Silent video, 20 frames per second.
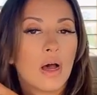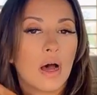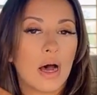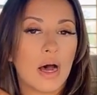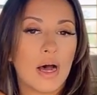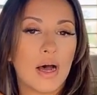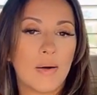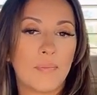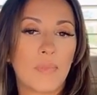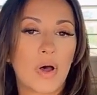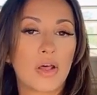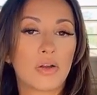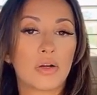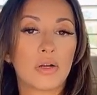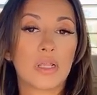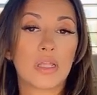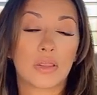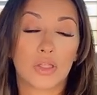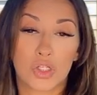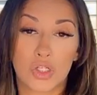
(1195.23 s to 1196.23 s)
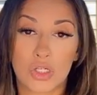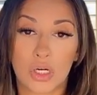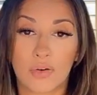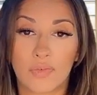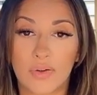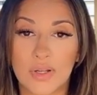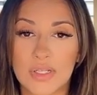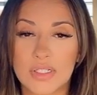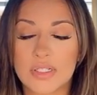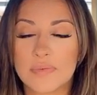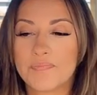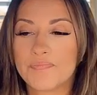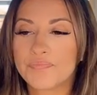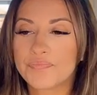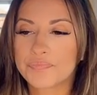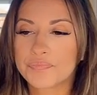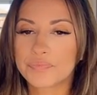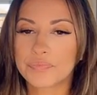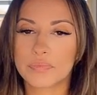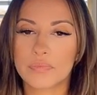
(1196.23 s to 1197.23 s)
underneath the surface,
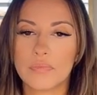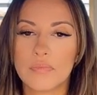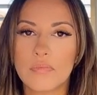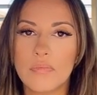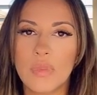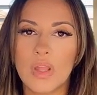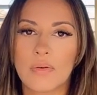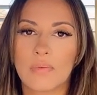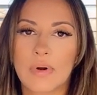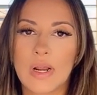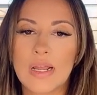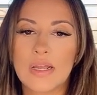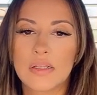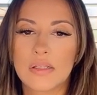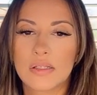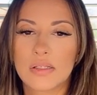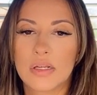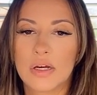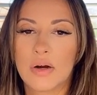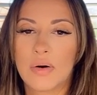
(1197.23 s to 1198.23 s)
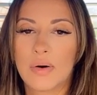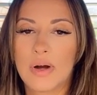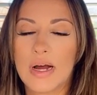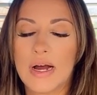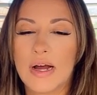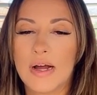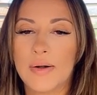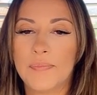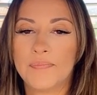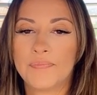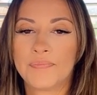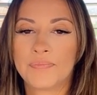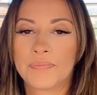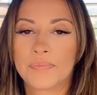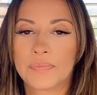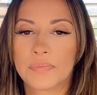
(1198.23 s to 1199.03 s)
right? So let